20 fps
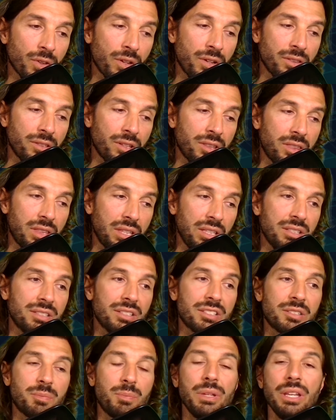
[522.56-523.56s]
the
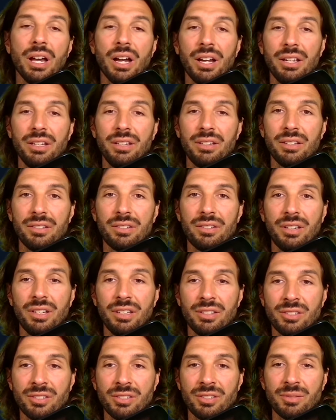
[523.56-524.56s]
thesis behind it,
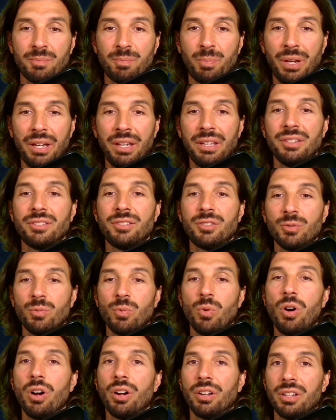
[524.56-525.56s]
its pace to
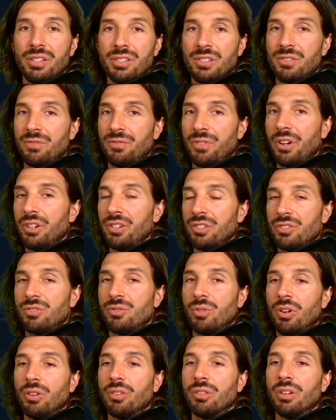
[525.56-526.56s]
walk is very
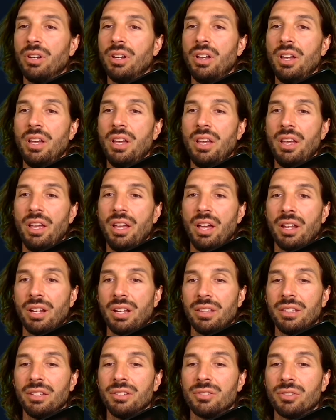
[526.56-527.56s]
strong. And I
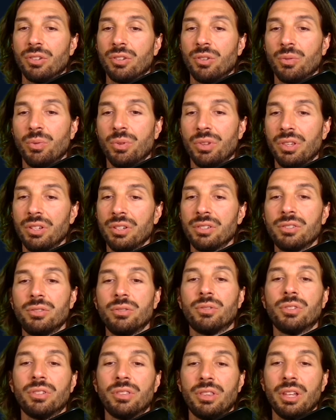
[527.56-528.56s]
think so with this, you
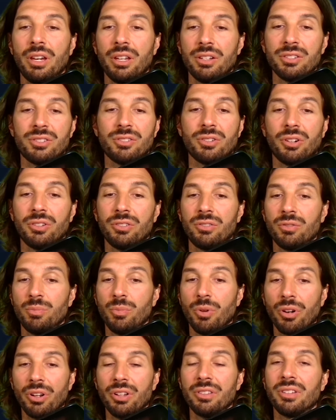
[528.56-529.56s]
could then start to
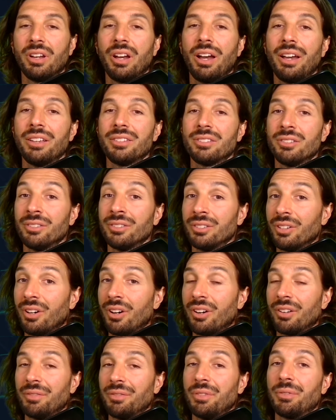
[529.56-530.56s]
monetize a
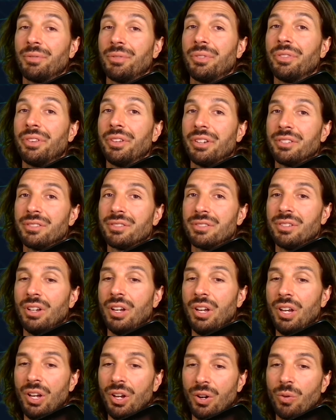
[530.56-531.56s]
lot of different things
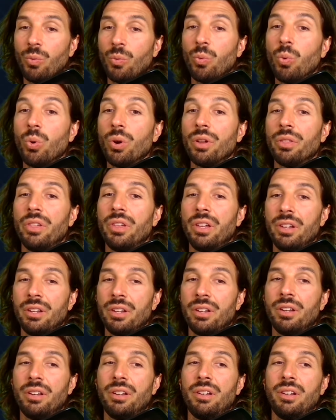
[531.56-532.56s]

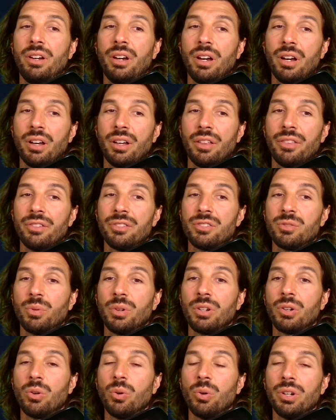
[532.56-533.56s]
within uh, the
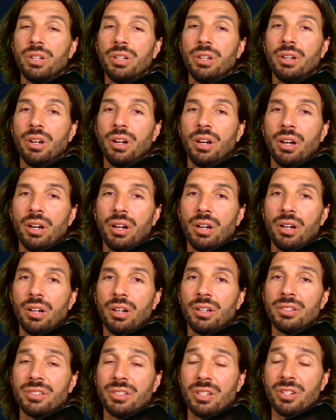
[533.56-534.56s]
Sweatcoin
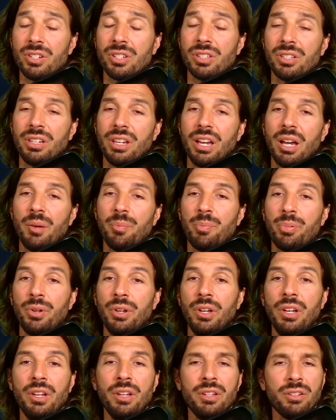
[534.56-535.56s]
uh, essentially app,
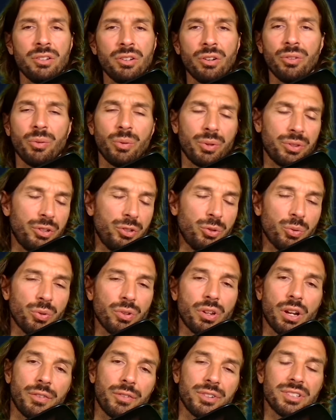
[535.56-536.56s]
you know, what they're doing with
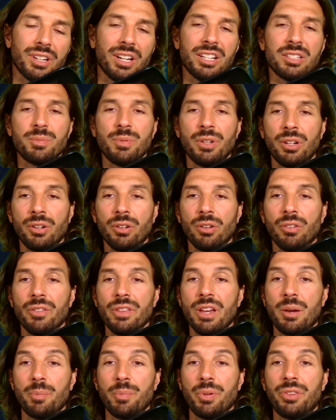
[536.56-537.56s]
advertisement and all of
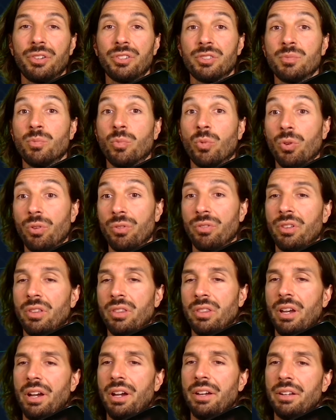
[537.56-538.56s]
that. But there's more than
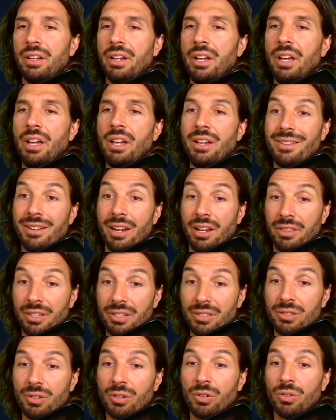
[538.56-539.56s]
that. And I think
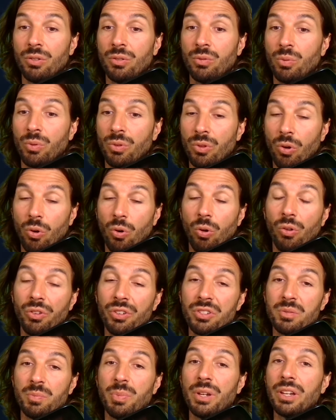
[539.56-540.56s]
so with all
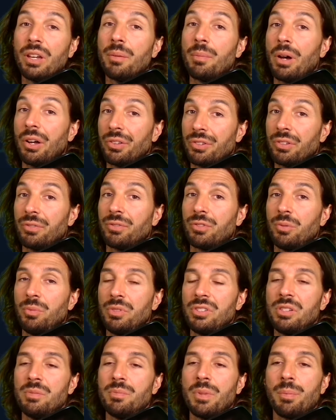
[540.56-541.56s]
this big amount of
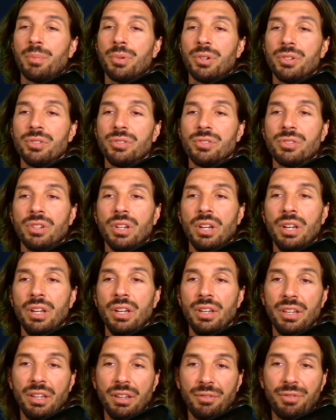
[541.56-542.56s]
community members,
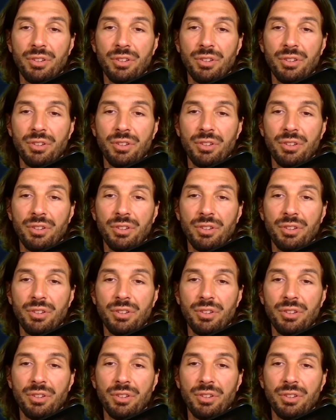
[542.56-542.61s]
if